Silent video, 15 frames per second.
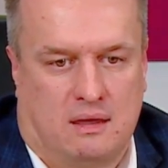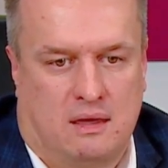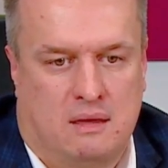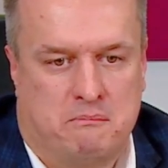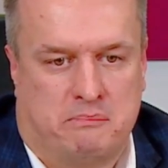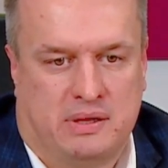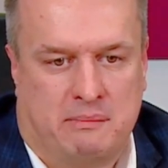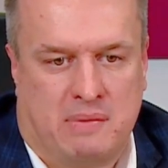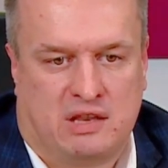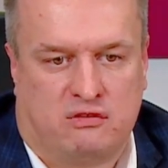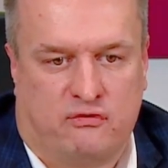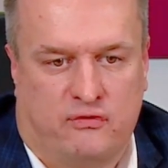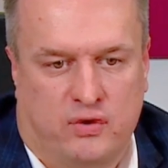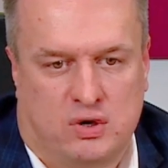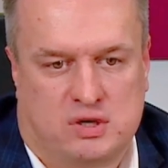implement
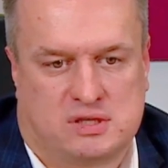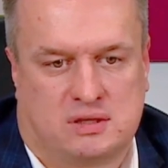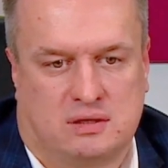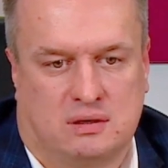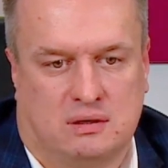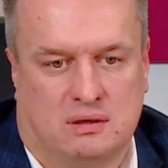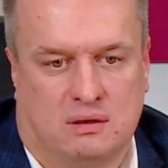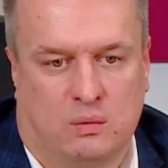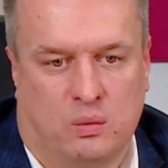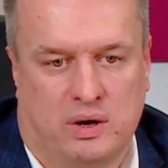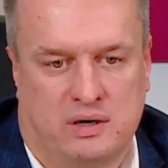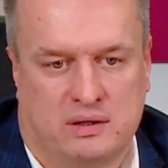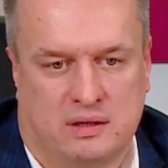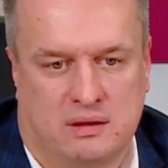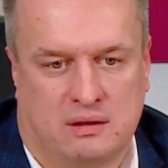first
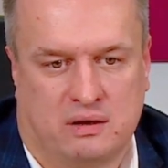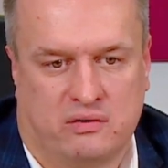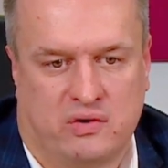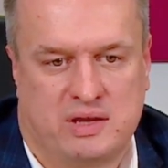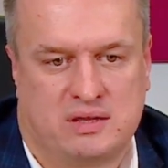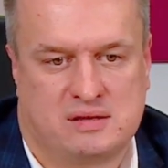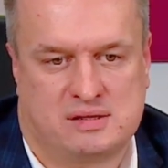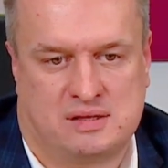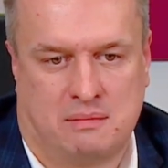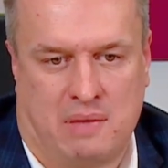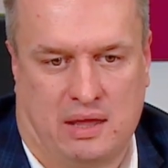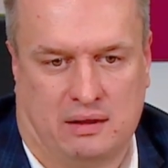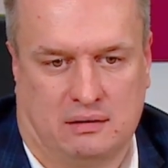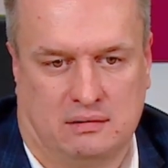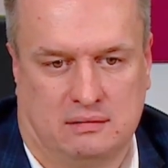where the greatest
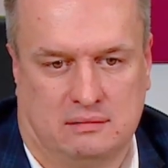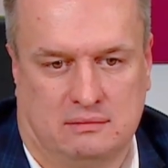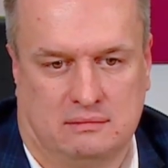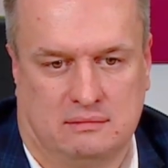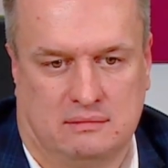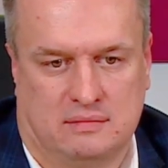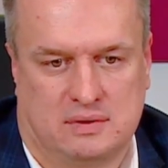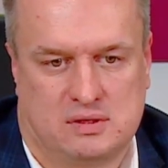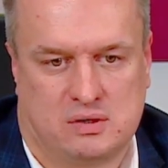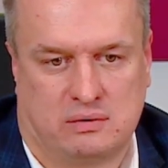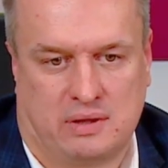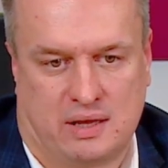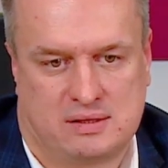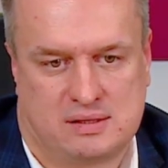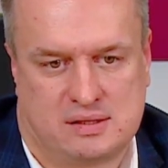demand. So
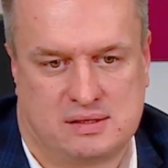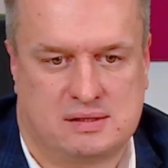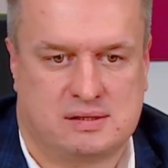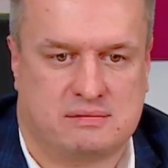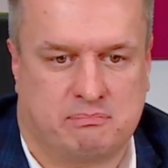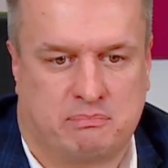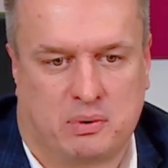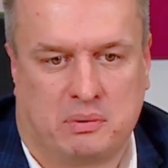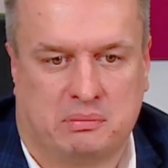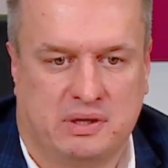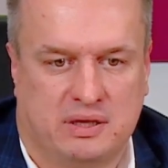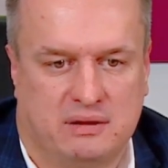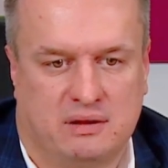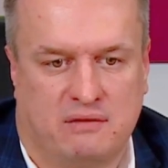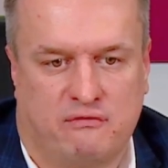that's
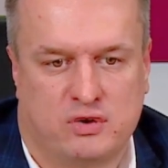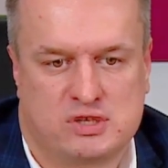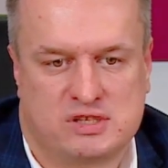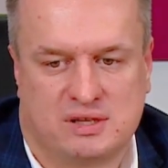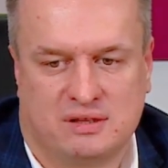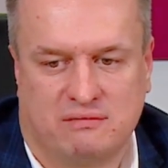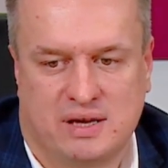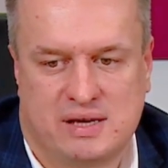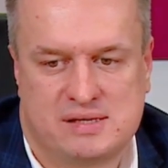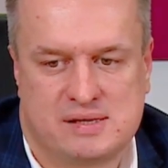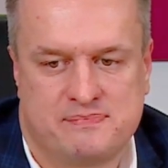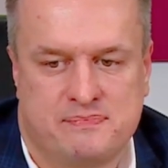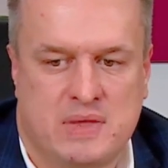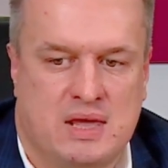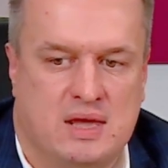probably the first
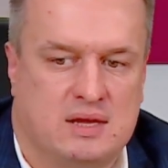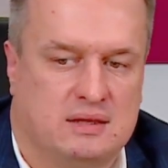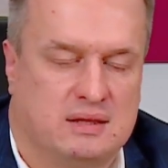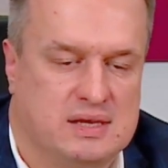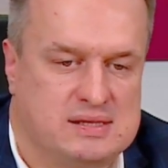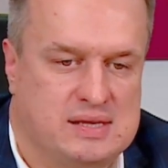advice. The